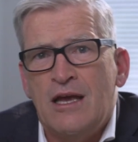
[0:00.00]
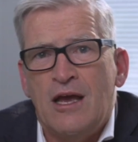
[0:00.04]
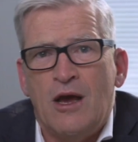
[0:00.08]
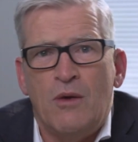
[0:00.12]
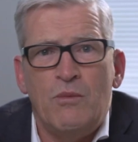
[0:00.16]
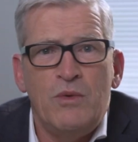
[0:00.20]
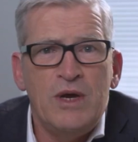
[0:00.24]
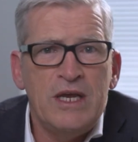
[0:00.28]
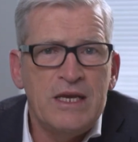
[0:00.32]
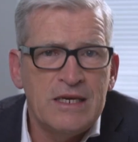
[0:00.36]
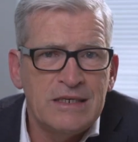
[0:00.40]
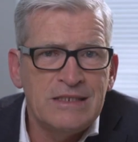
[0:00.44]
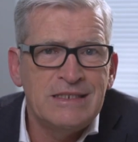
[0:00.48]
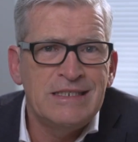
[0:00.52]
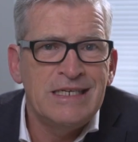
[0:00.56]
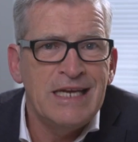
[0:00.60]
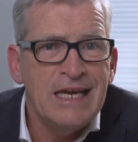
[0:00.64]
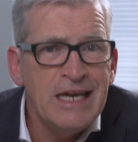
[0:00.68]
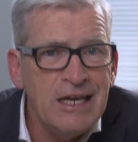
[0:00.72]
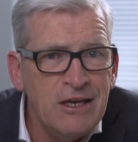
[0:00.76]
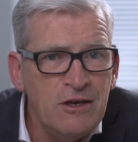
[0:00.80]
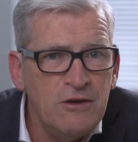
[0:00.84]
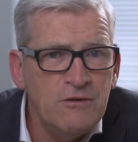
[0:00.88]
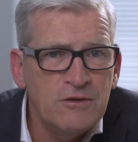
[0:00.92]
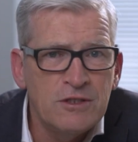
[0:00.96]
and we
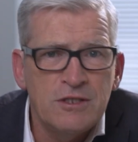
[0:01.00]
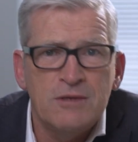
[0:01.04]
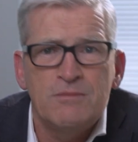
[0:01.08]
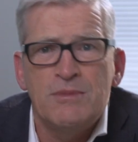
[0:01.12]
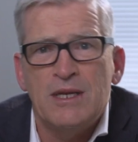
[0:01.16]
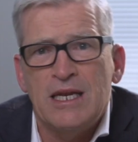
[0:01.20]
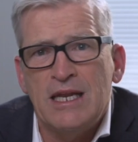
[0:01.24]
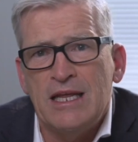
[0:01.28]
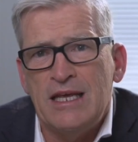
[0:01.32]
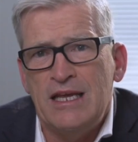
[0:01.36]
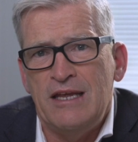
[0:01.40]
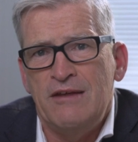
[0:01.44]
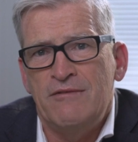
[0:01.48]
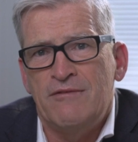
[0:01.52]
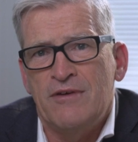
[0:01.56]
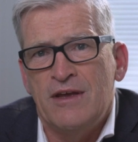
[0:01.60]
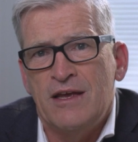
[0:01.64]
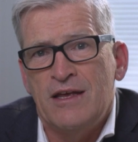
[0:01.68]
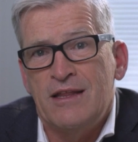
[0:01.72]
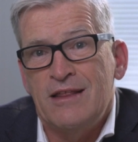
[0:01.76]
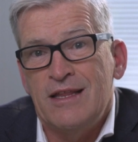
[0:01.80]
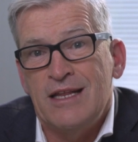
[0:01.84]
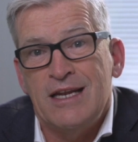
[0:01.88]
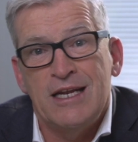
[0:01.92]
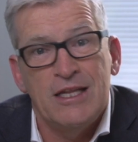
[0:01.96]
continue to believe
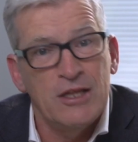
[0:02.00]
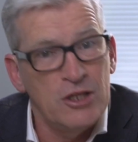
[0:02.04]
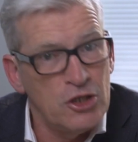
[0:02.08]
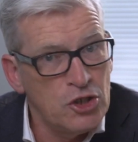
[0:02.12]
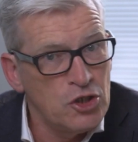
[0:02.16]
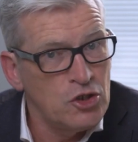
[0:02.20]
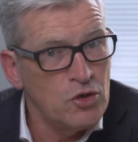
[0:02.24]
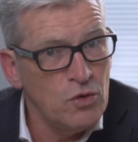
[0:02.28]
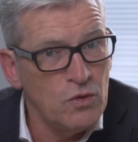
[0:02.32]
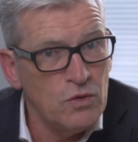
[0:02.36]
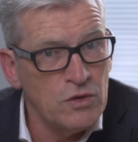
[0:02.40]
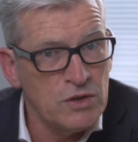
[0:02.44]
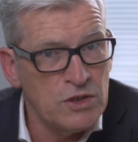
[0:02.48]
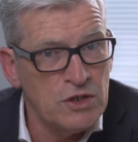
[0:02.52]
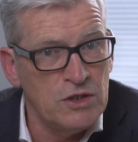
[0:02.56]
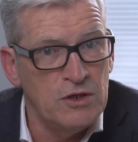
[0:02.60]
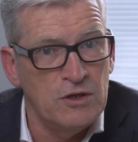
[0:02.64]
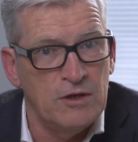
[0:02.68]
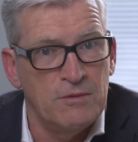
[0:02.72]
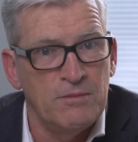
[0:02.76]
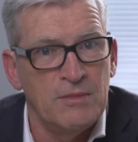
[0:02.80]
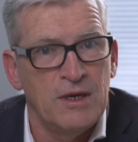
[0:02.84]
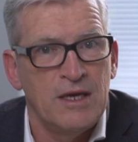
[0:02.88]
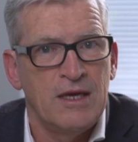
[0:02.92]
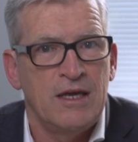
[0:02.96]
that in the short
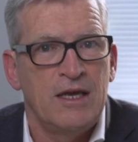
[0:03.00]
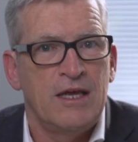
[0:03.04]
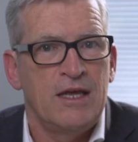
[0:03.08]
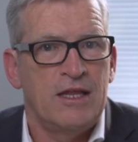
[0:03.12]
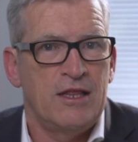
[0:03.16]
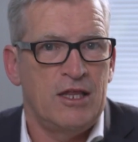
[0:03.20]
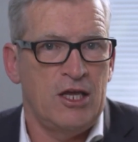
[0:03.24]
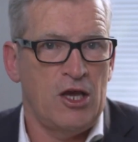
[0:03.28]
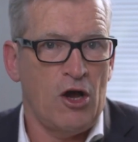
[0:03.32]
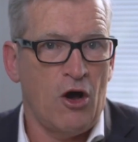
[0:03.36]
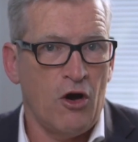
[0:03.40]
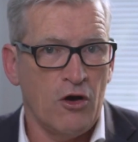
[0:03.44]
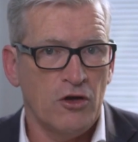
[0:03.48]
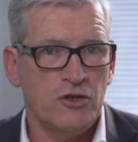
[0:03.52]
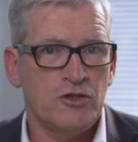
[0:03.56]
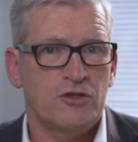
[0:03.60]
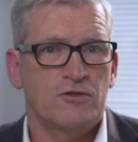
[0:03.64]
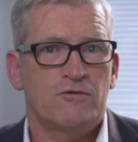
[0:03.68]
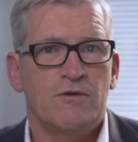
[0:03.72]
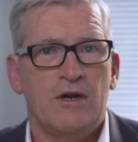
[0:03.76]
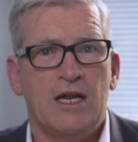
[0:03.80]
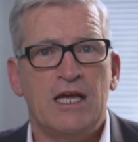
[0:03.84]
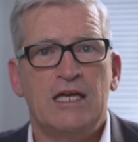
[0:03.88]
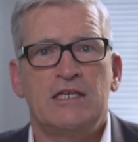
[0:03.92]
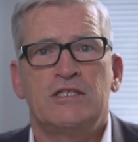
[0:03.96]
term, the
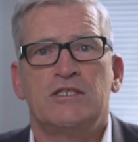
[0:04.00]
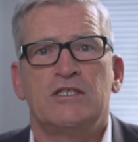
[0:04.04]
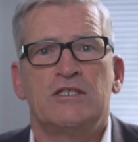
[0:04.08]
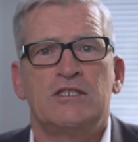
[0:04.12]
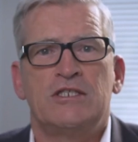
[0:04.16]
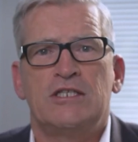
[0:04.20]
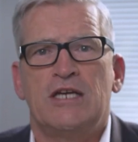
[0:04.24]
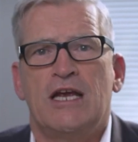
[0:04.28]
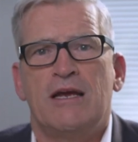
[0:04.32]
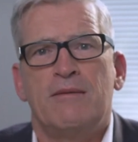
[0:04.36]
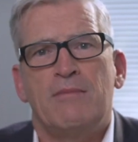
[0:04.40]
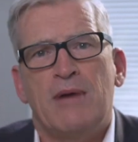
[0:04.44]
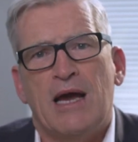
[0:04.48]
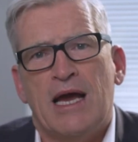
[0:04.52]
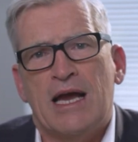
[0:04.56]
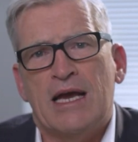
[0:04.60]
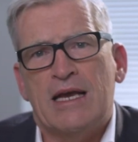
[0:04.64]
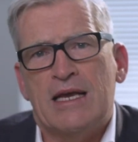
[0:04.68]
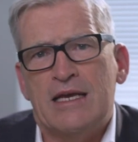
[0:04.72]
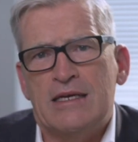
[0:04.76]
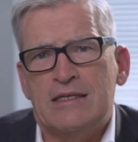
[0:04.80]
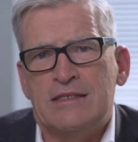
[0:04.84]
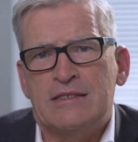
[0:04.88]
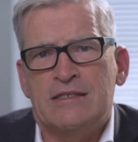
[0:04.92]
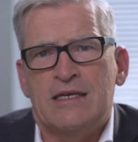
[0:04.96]
Australasian share
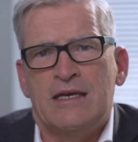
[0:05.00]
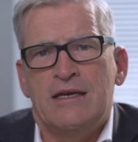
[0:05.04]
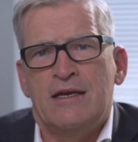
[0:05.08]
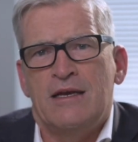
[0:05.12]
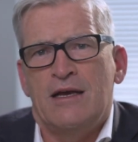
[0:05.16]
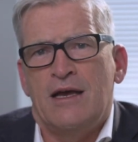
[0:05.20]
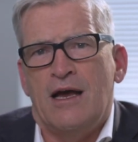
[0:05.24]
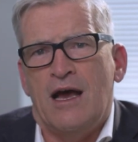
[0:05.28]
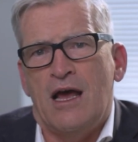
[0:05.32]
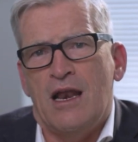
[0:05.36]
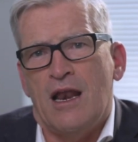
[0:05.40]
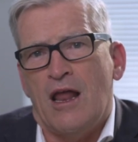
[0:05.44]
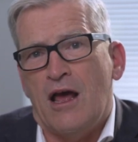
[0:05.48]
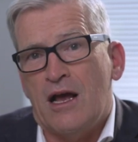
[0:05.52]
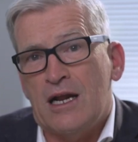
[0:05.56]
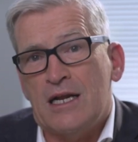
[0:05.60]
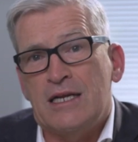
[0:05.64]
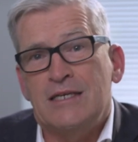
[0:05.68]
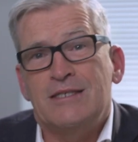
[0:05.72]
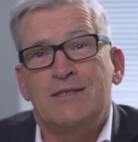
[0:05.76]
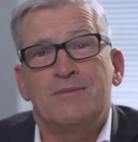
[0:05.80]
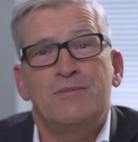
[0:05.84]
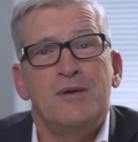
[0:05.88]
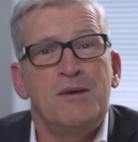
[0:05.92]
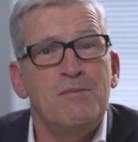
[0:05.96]
markets are
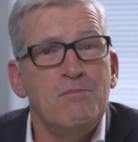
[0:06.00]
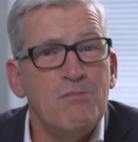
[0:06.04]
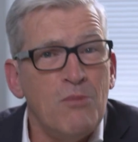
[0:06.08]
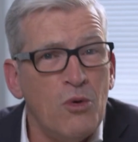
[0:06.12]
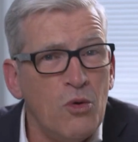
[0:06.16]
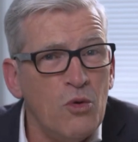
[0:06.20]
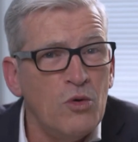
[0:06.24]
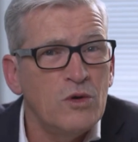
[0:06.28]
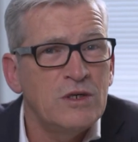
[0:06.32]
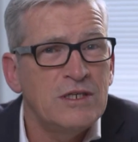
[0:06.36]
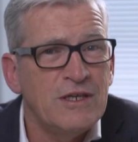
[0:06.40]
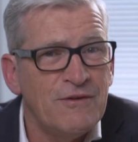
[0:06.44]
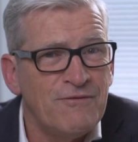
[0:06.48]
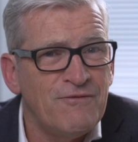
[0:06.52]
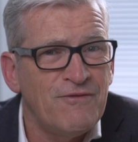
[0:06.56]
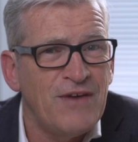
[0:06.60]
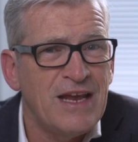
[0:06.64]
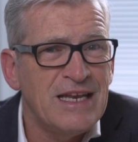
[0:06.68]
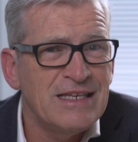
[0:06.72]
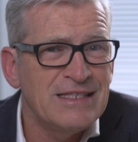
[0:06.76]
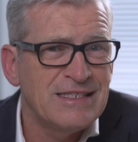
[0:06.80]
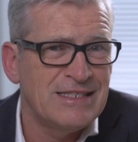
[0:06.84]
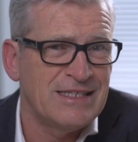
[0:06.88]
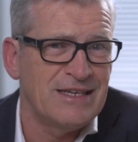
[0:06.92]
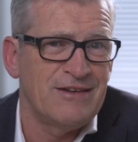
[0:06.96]
likely to be more
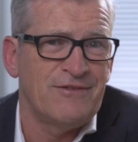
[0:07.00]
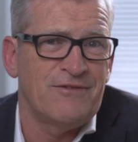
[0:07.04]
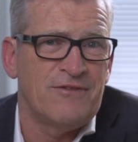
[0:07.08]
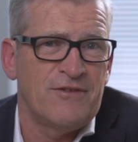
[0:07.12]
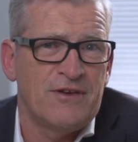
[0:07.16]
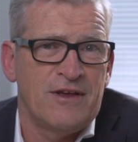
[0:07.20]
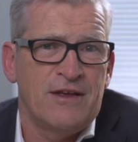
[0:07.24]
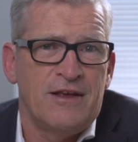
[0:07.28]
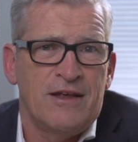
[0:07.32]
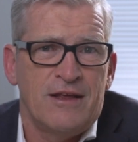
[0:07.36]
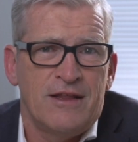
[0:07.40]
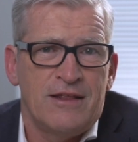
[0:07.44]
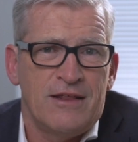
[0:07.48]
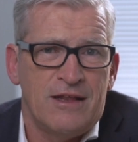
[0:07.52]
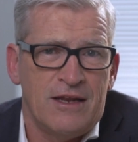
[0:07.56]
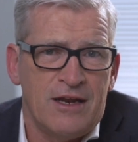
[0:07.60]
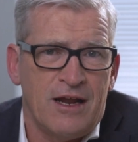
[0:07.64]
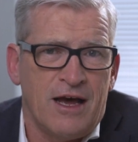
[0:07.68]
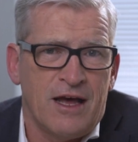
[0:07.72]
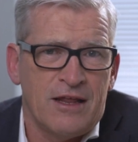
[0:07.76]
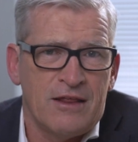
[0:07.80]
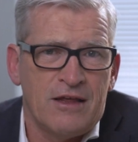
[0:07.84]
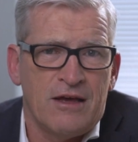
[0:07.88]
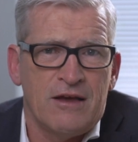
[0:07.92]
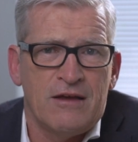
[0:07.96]
defensive than
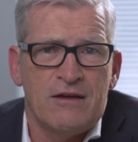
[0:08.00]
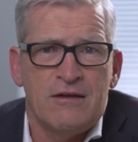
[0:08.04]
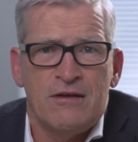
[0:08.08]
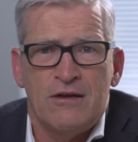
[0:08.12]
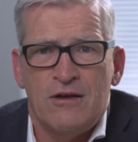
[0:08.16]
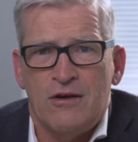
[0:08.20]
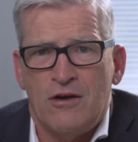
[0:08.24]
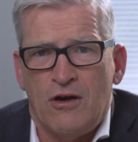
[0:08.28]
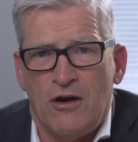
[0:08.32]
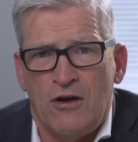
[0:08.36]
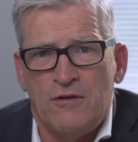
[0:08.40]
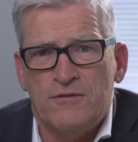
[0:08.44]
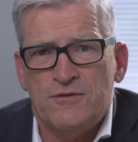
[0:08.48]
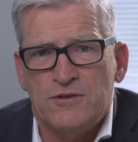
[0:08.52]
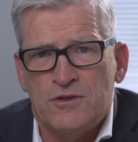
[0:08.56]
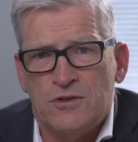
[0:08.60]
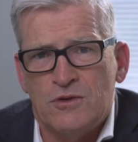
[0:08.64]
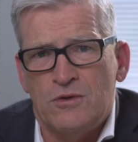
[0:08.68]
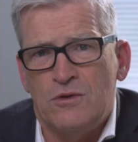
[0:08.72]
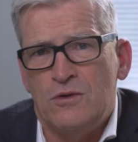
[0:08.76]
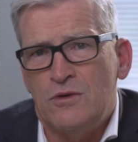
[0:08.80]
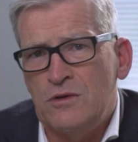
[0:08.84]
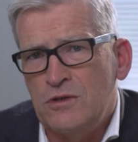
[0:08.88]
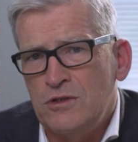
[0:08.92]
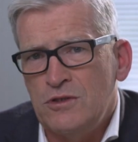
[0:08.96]
other
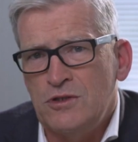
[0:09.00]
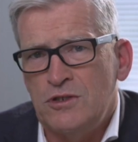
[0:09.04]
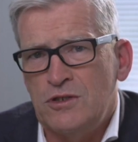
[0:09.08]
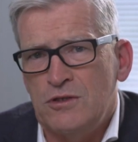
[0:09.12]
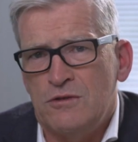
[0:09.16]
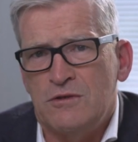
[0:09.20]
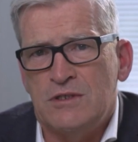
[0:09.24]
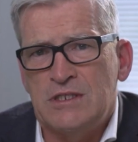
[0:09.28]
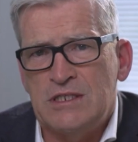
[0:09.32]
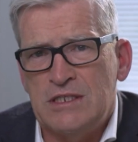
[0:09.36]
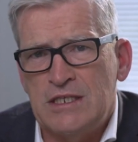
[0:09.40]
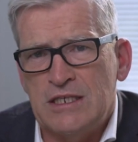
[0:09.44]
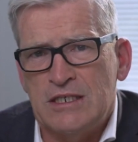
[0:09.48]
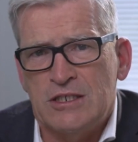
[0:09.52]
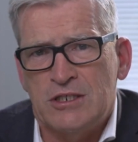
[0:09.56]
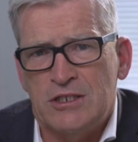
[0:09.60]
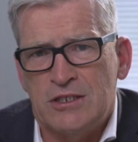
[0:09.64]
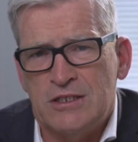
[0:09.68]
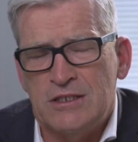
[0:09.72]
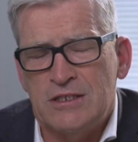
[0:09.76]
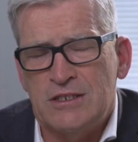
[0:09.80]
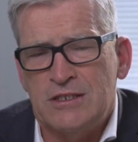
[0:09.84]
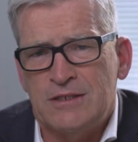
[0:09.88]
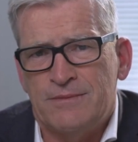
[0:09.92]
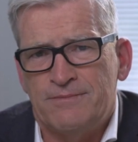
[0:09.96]
offshore
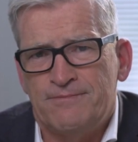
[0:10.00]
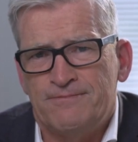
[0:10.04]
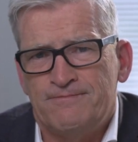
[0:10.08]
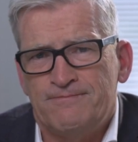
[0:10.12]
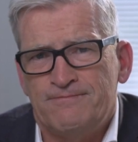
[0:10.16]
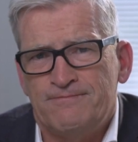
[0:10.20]
jurisdictions.